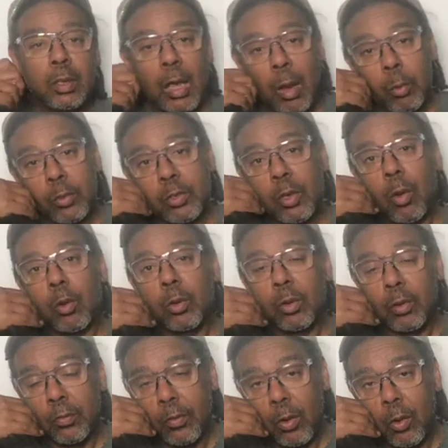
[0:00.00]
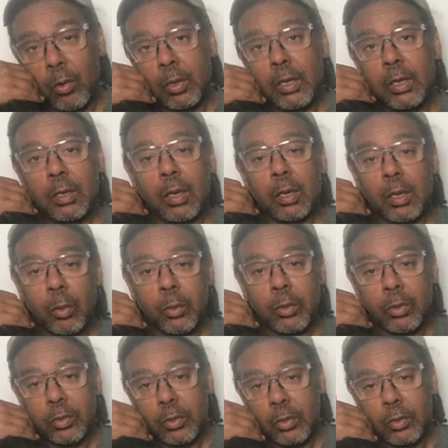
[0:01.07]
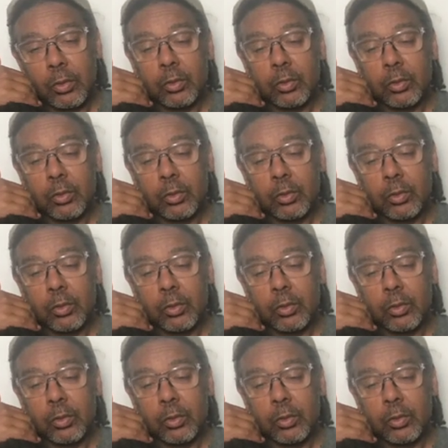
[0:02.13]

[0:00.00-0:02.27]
I was talking on the phone and he thought that was his sister,